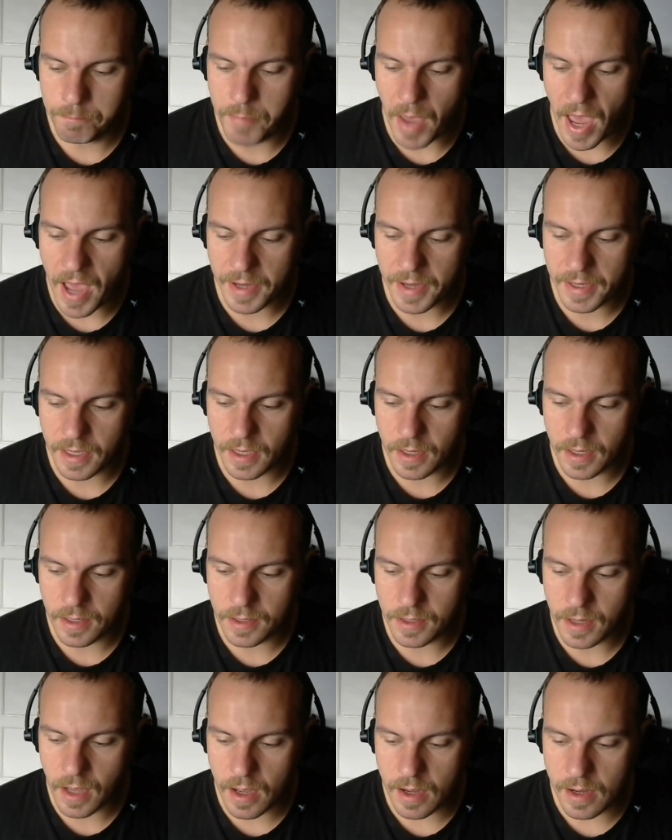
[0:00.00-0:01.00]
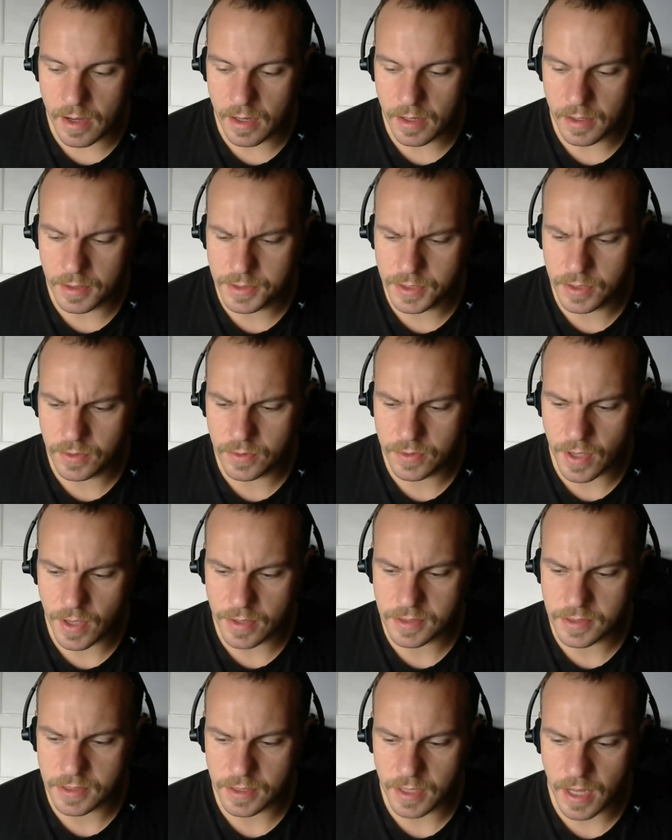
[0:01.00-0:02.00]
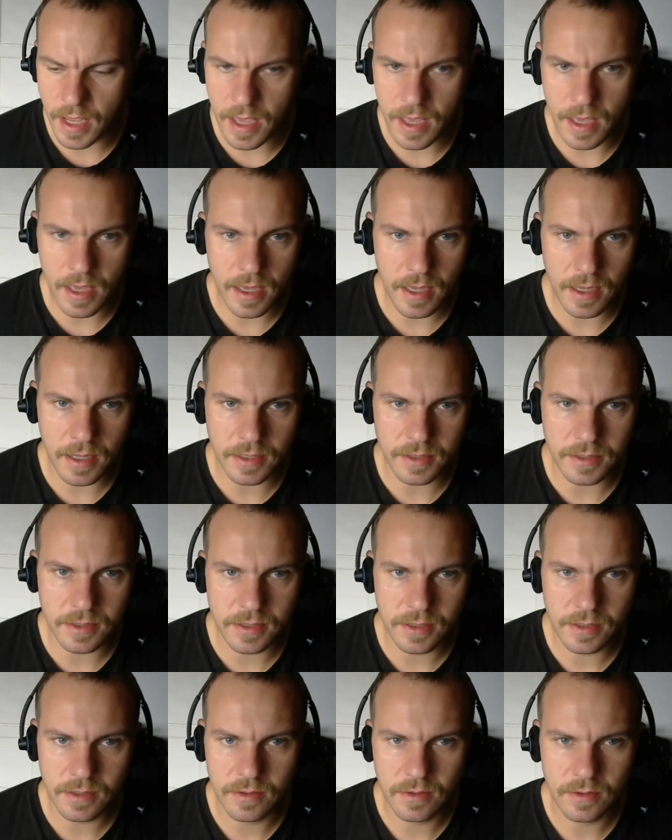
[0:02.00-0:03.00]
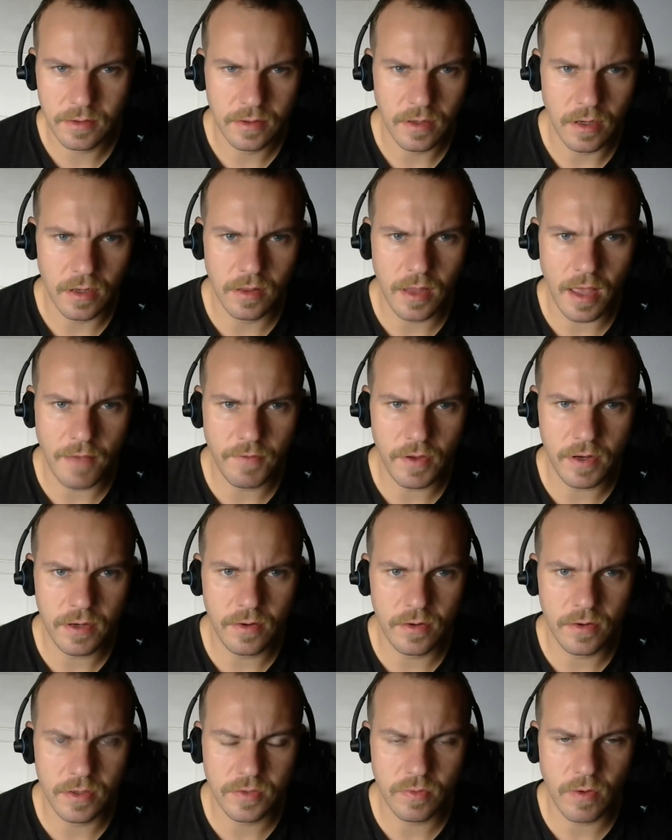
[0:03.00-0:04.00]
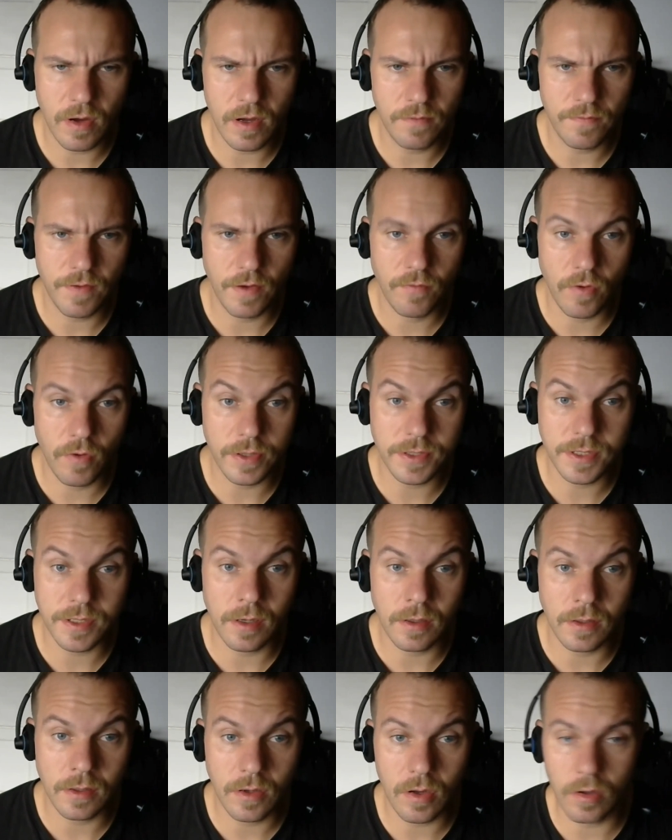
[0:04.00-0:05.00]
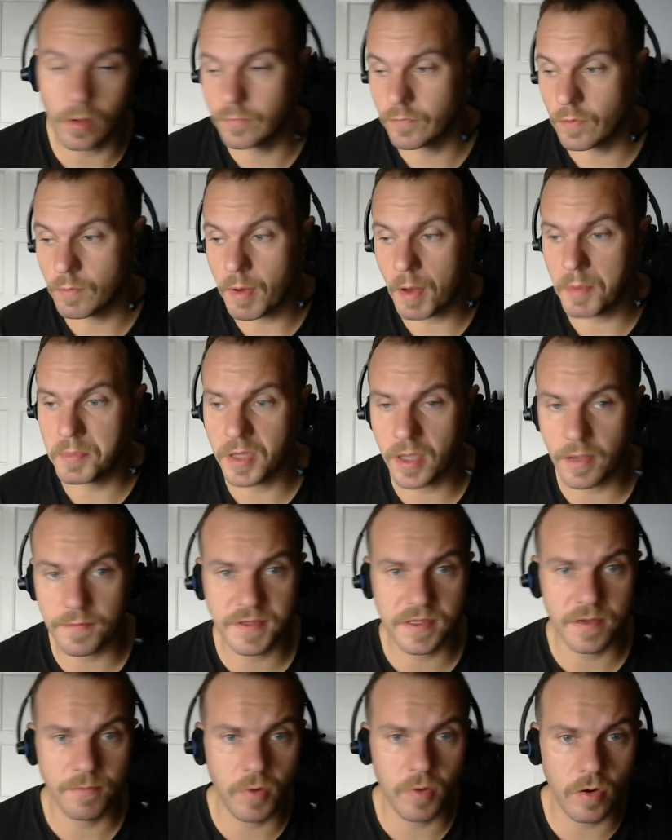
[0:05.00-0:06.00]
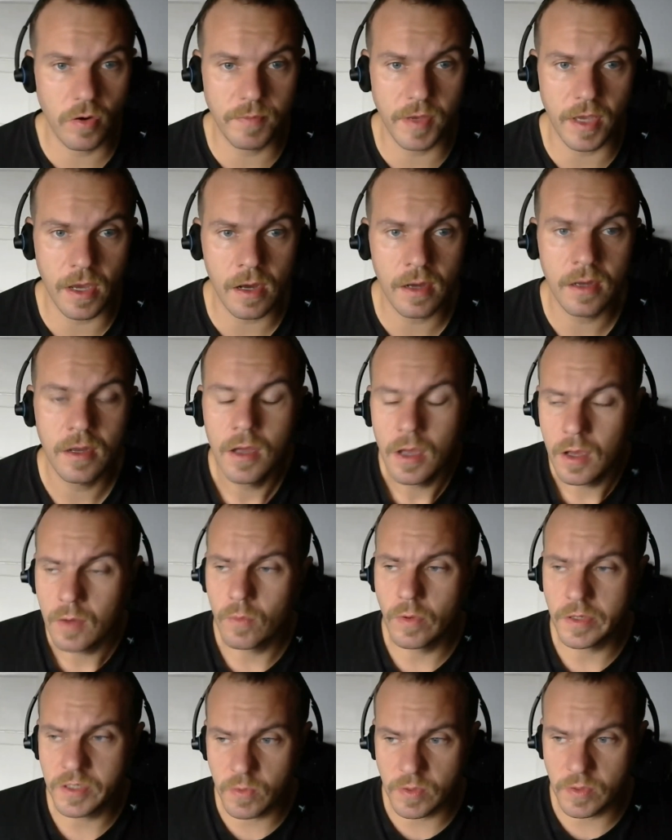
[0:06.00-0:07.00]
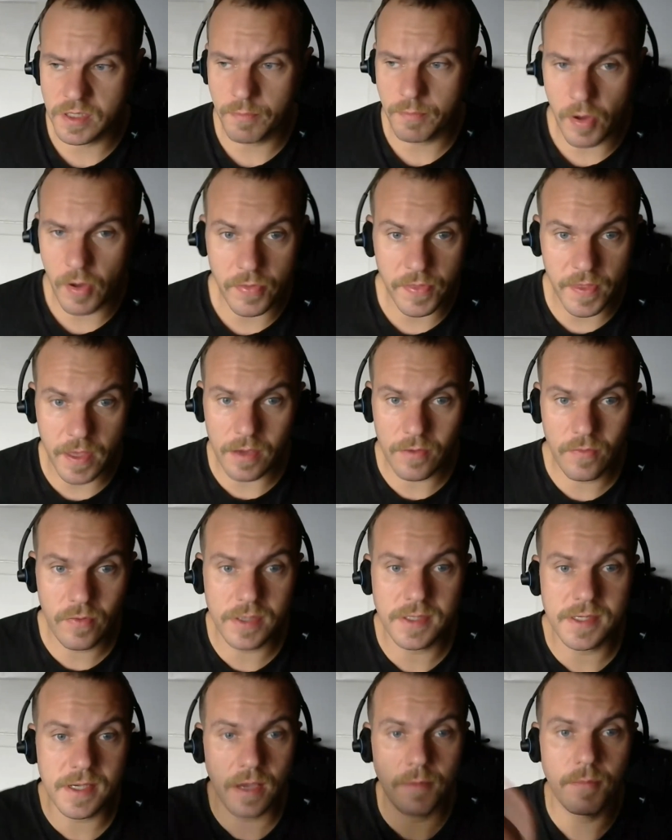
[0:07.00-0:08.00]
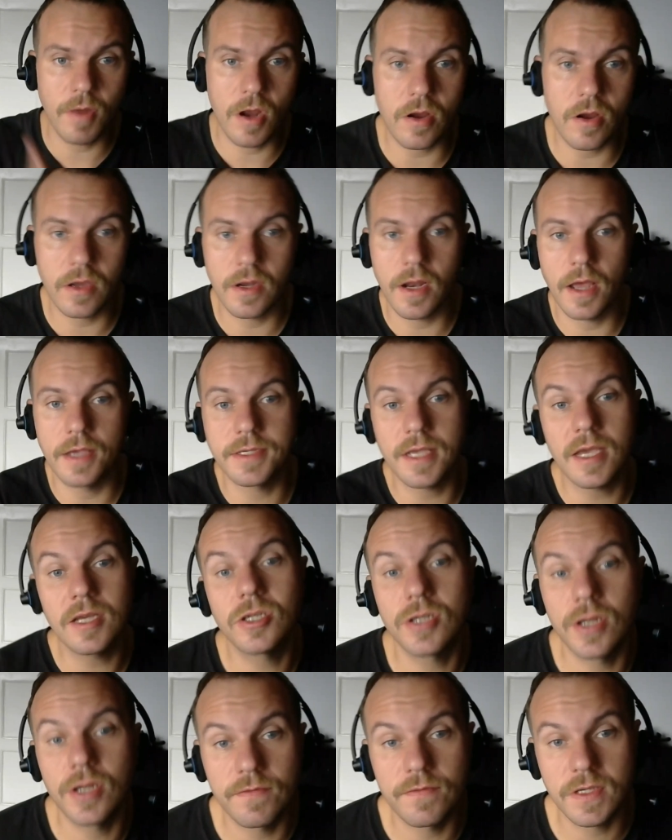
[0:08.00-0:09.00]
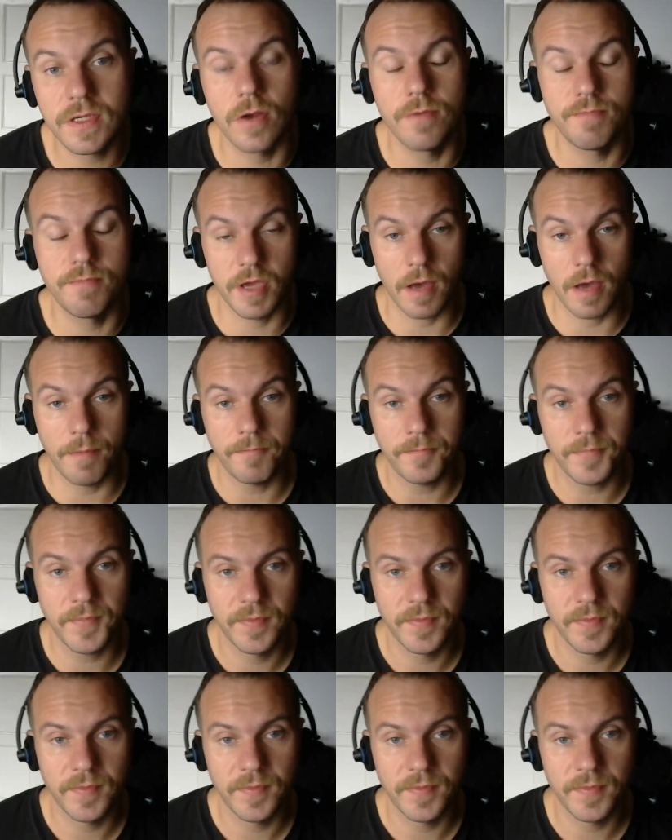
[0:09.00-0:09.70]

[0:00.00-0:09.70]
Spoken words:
Back in 2011 or 12, I wrote a song called Republic of Suburbia, which was about the increasing Americanization of Serbia,